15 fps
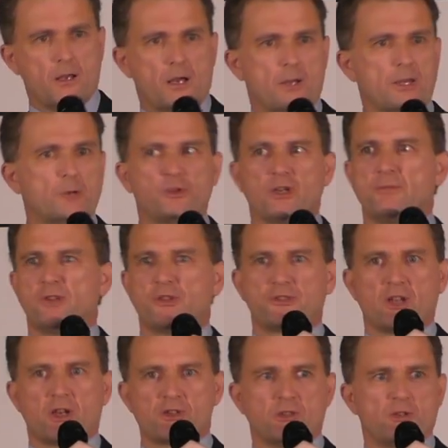And there was even
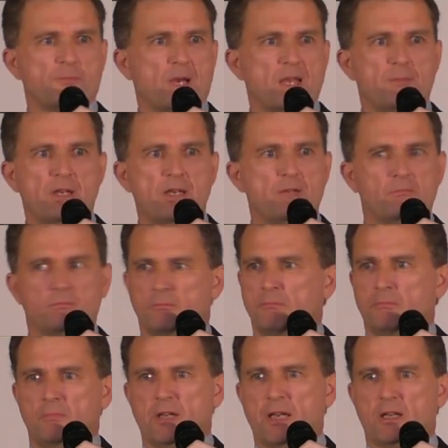discussion of maybe
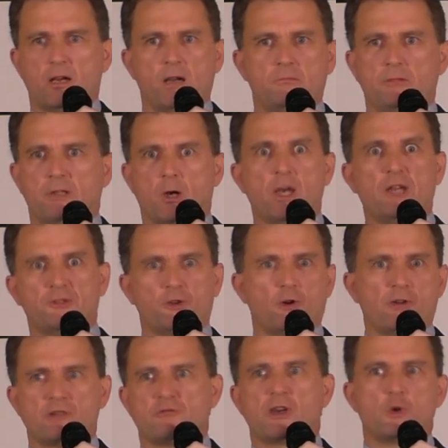getting a
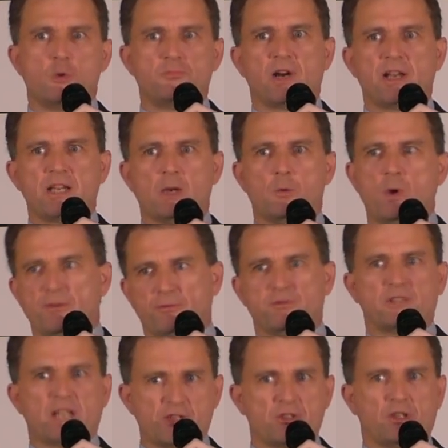historic record-breaking win
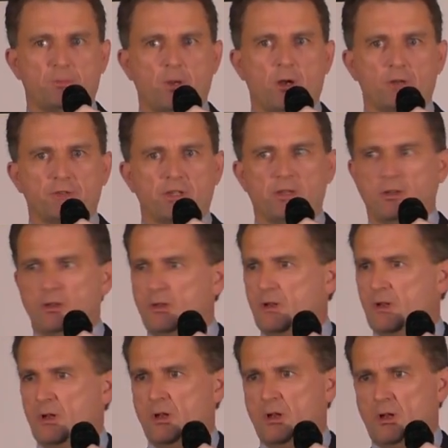for a Nationalist Party.
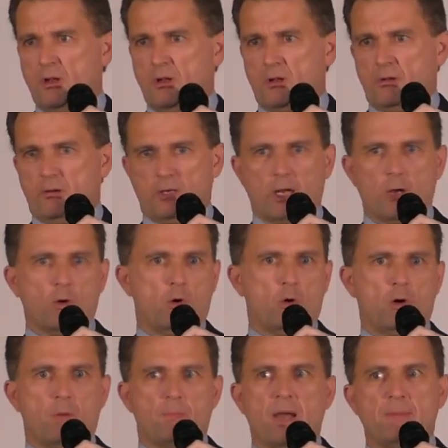You know,
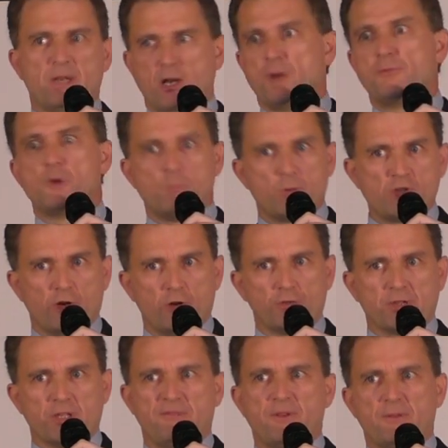or maybe an overall
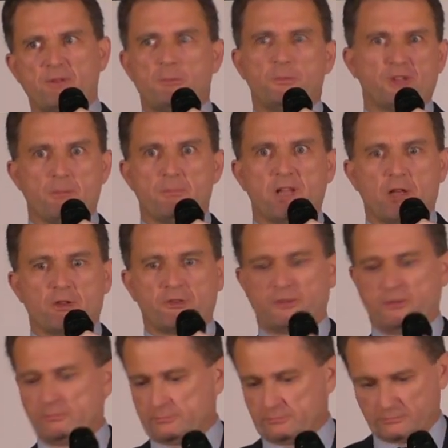majority, 50%
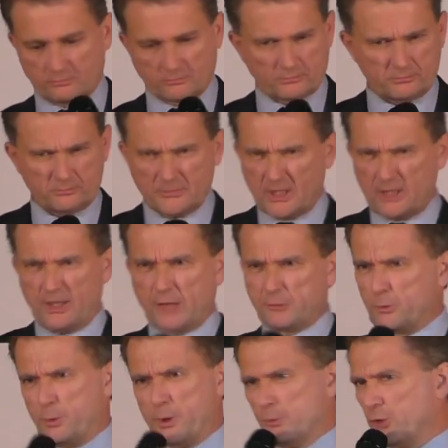plus. That's
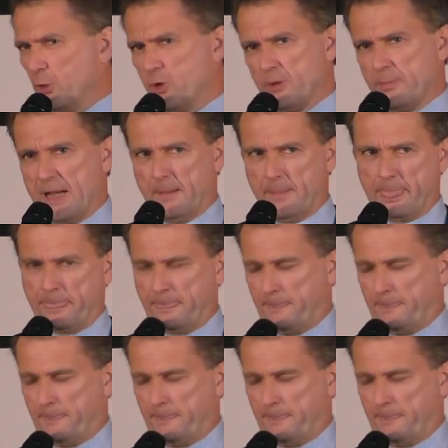what we were talking about.